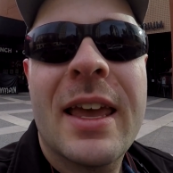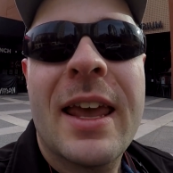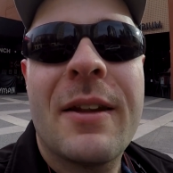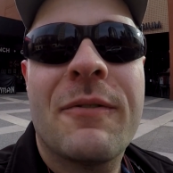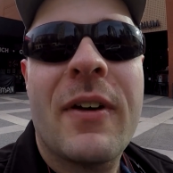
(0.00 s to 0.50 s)

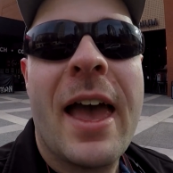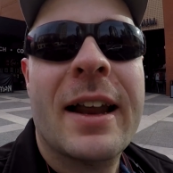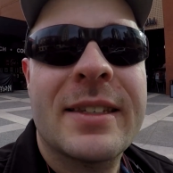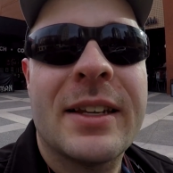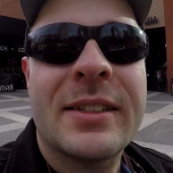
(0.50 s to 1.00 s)
In
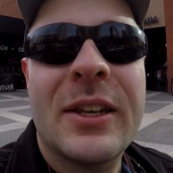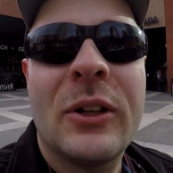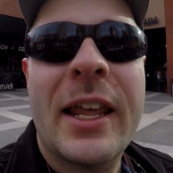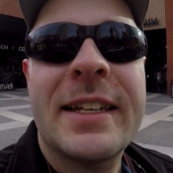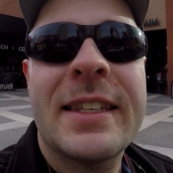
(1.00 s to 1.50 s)
fact, until
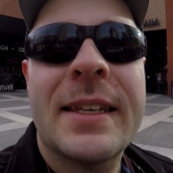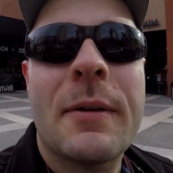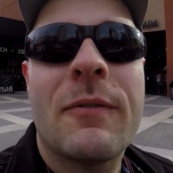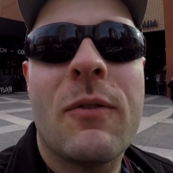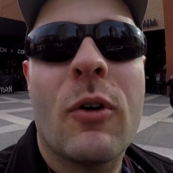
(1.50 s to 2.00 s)

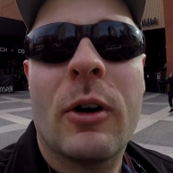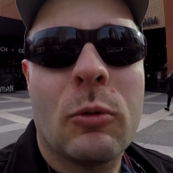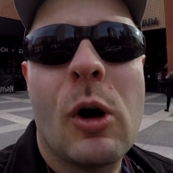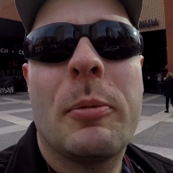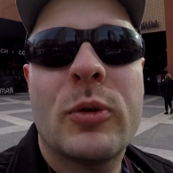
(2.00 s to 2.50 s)
1974,
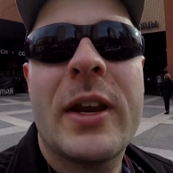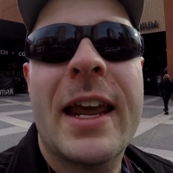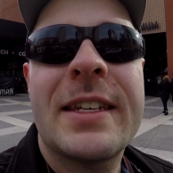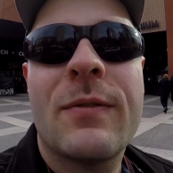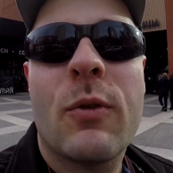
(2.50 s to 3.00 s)
well, between
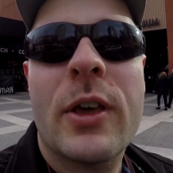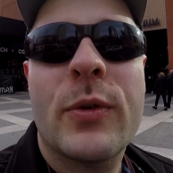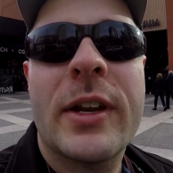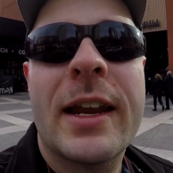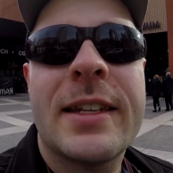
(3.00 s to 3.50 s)

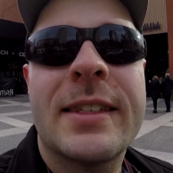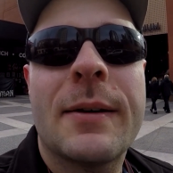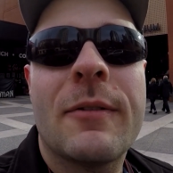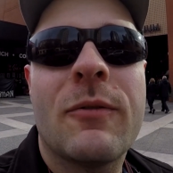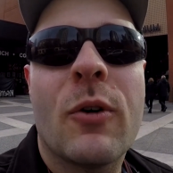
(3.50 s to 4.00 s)
1943 and
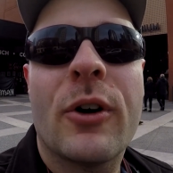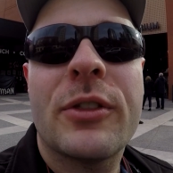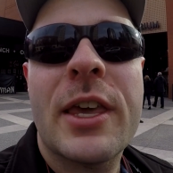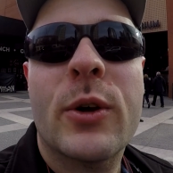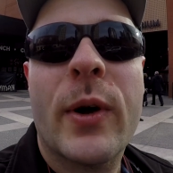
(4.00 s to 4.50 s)
1974,
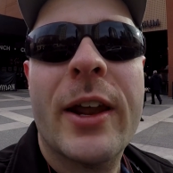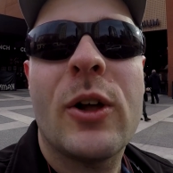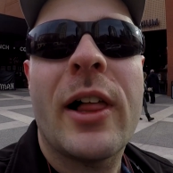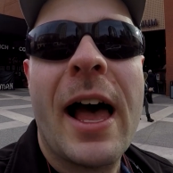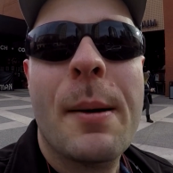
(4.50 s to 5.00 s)
the Grand
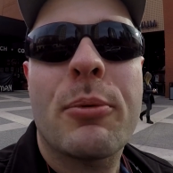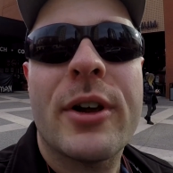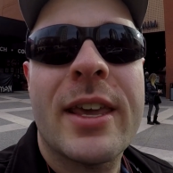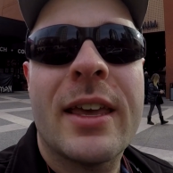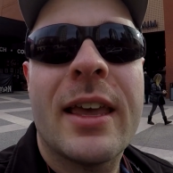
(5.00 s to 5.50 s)
Ole
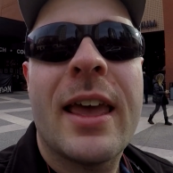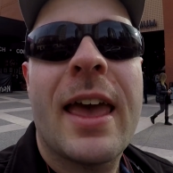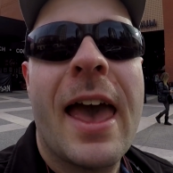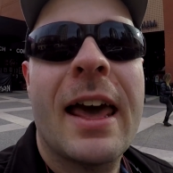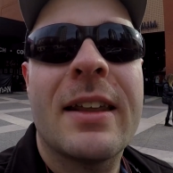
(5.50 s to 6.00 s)
Opry
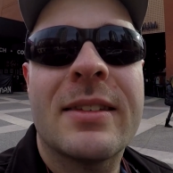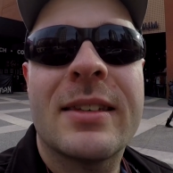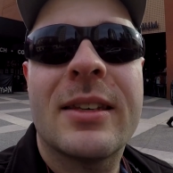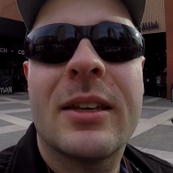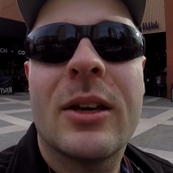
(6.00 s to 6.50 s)
had
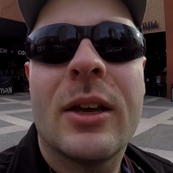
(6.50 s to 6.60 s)
its